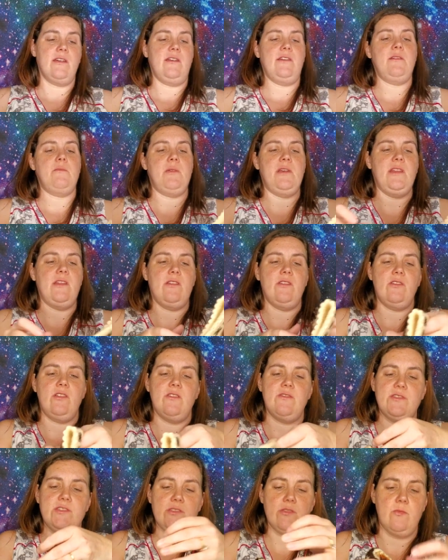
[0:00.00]
I'd be a little
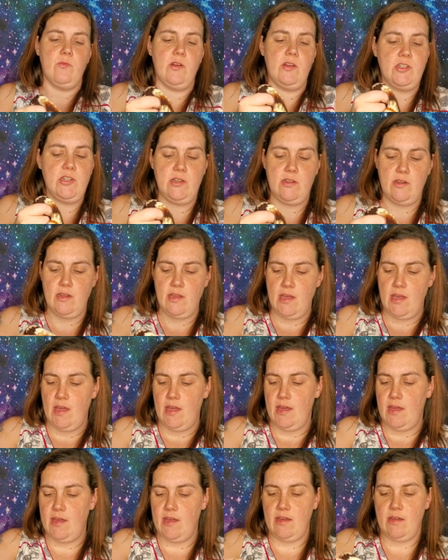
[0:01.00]
nervous to wash it.
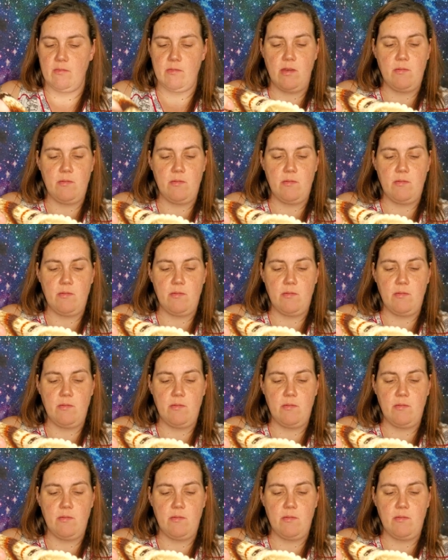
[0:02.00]
Um,